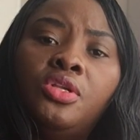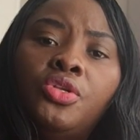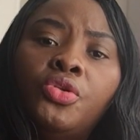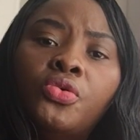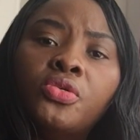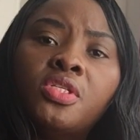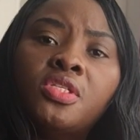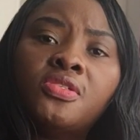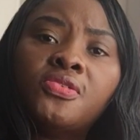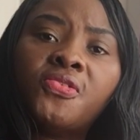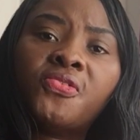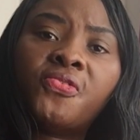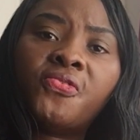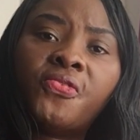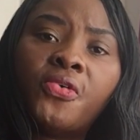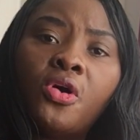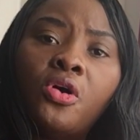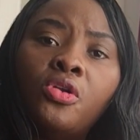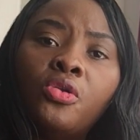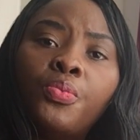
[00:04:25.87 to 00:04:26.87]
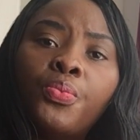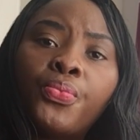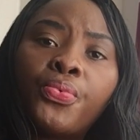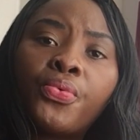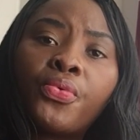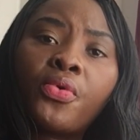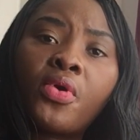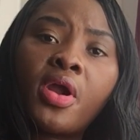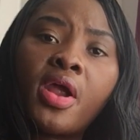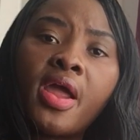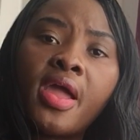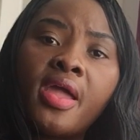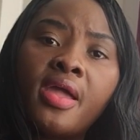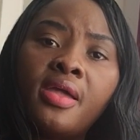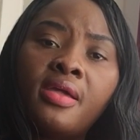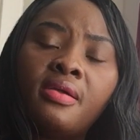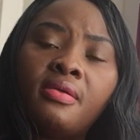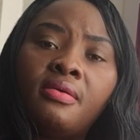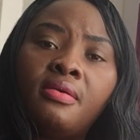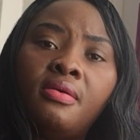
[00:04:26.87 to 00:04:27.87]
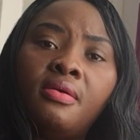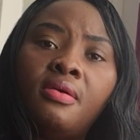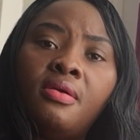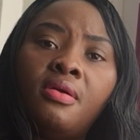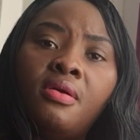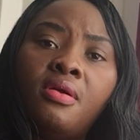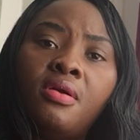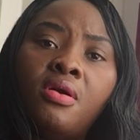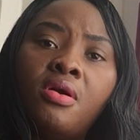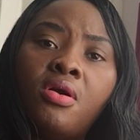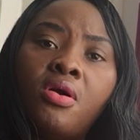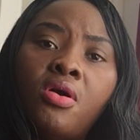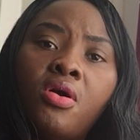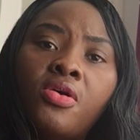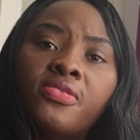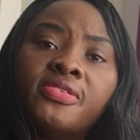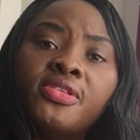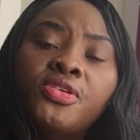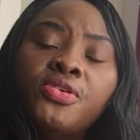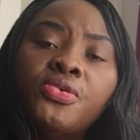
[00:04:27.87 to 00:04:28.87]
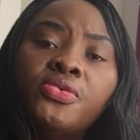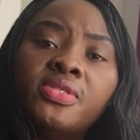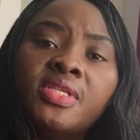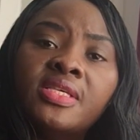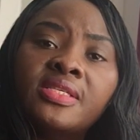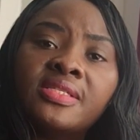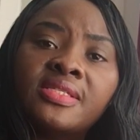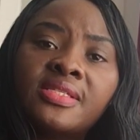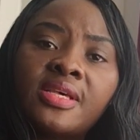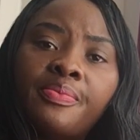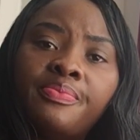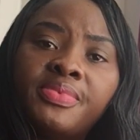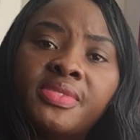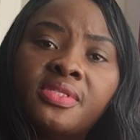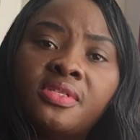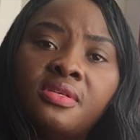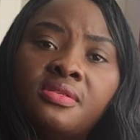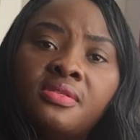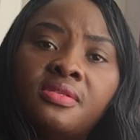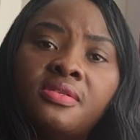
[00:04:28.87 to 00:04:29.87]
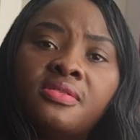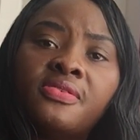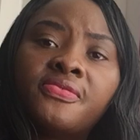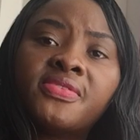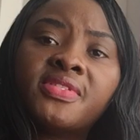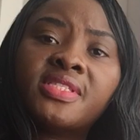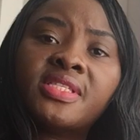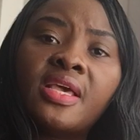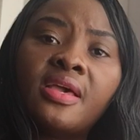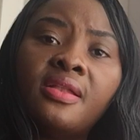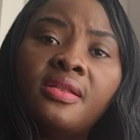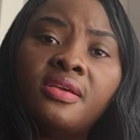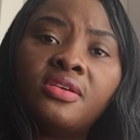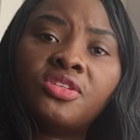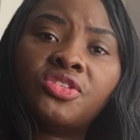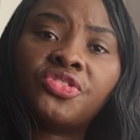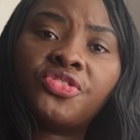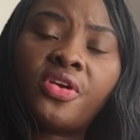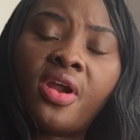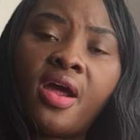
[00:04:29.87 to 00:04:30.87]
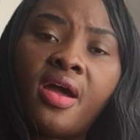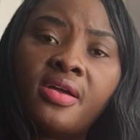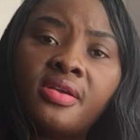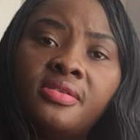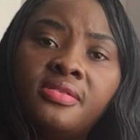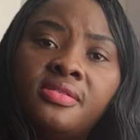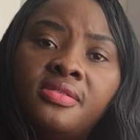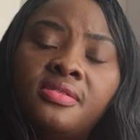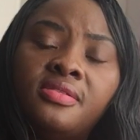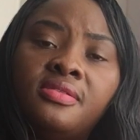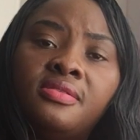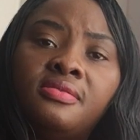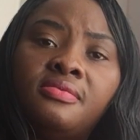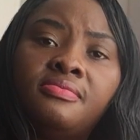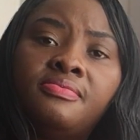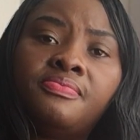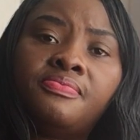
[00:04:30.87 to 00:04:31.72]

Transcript: not to fall prey of using substances, of selling drugs?